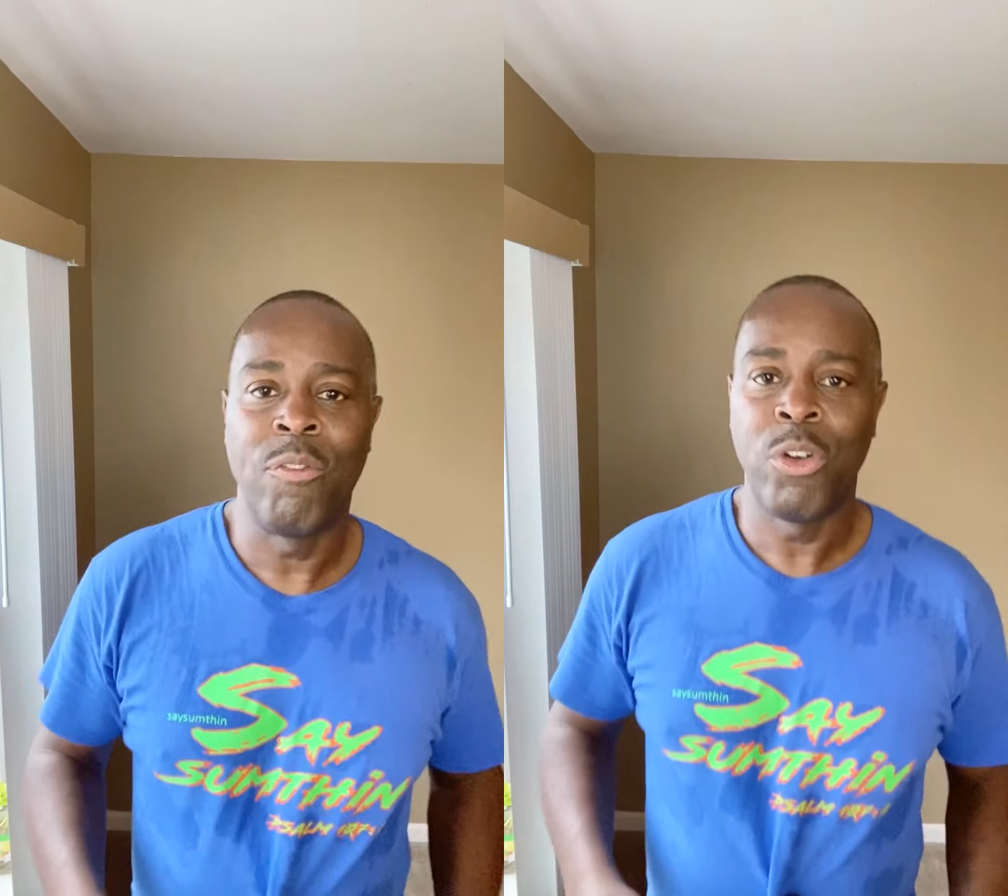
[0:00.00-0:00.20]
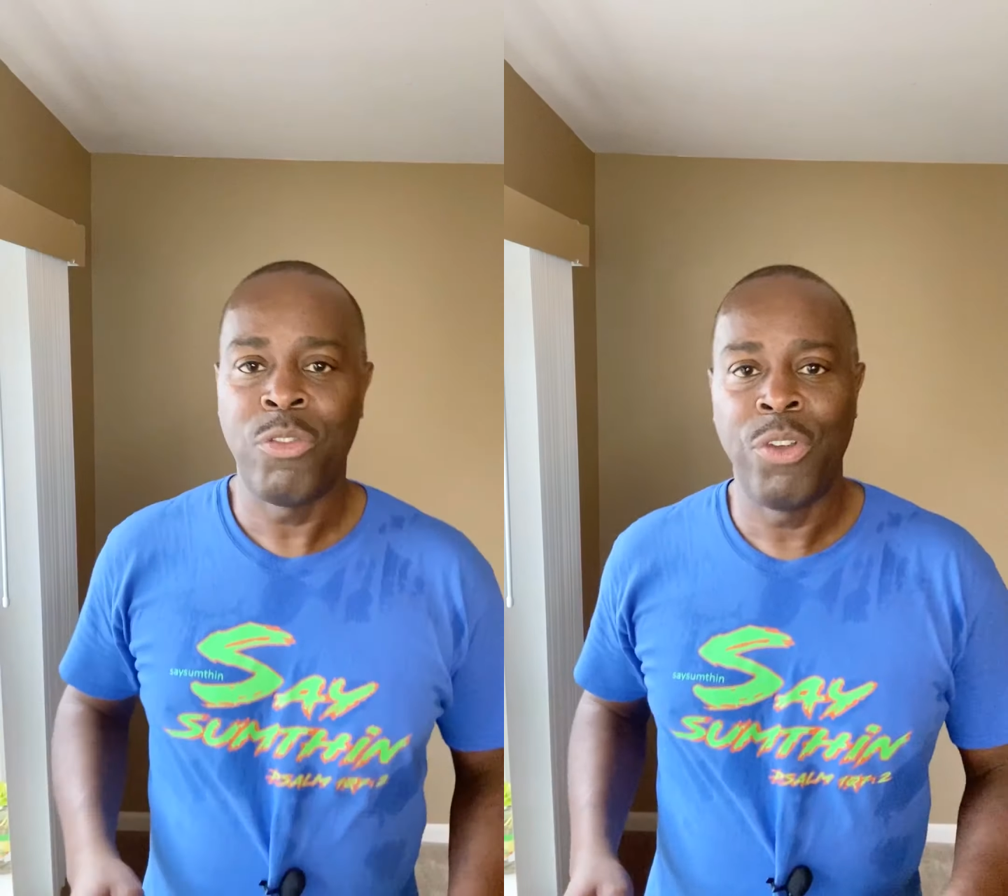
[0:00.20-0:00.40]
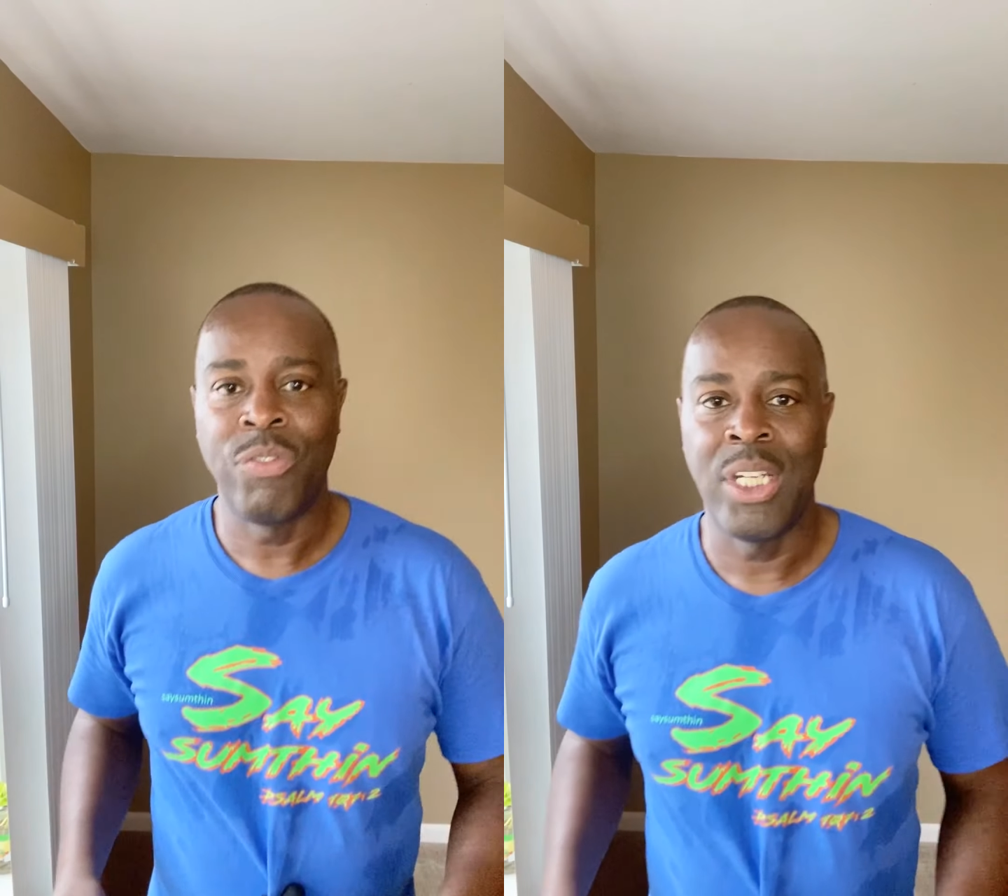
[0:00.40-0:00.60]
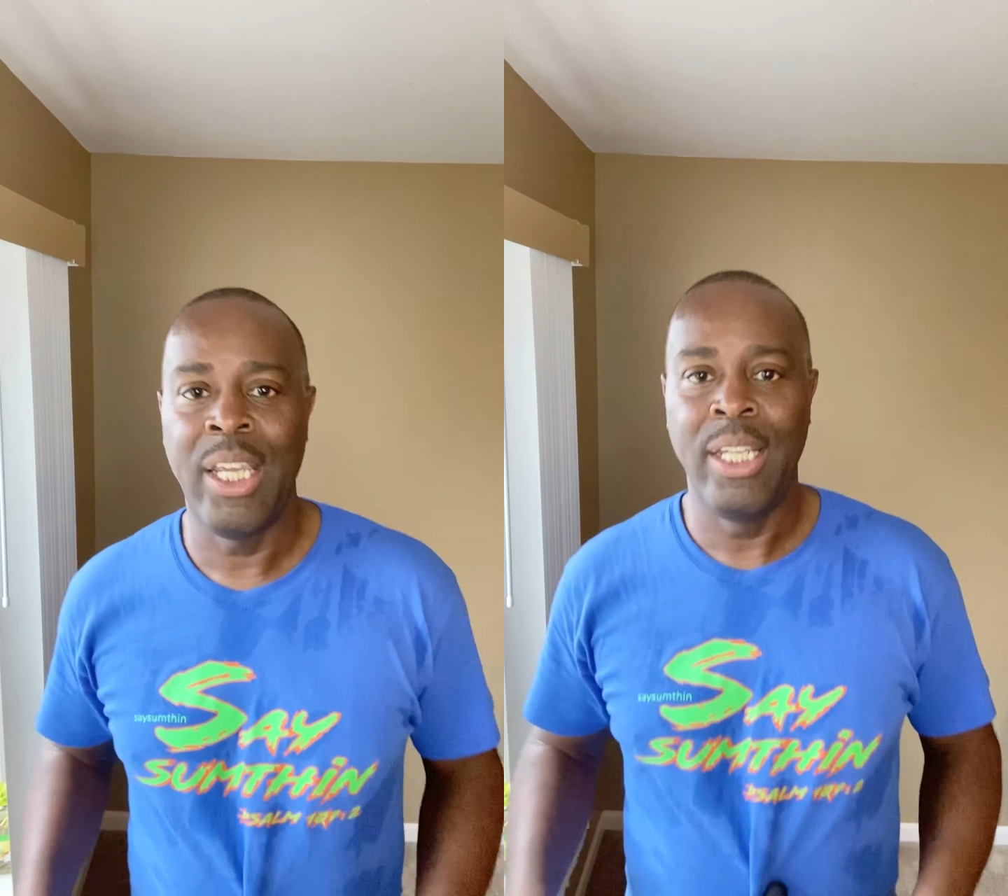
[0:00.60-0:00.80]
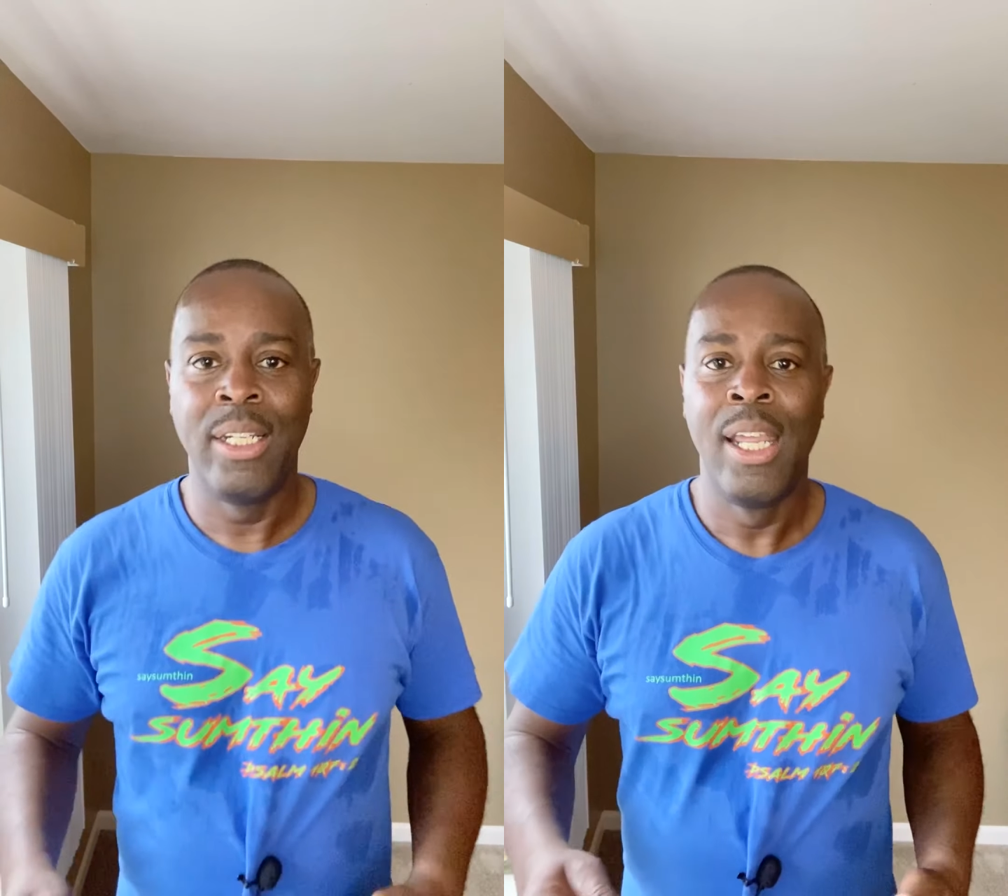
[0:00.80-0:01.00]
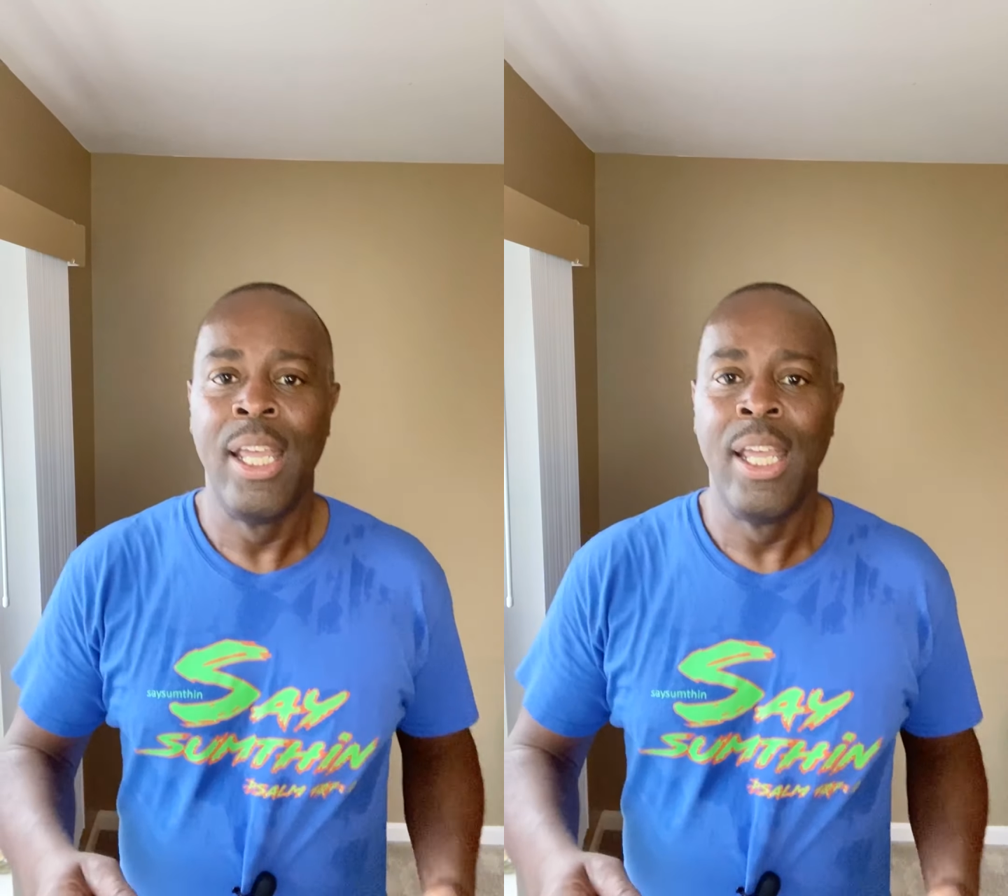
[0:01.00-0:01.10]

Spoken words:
verse 15.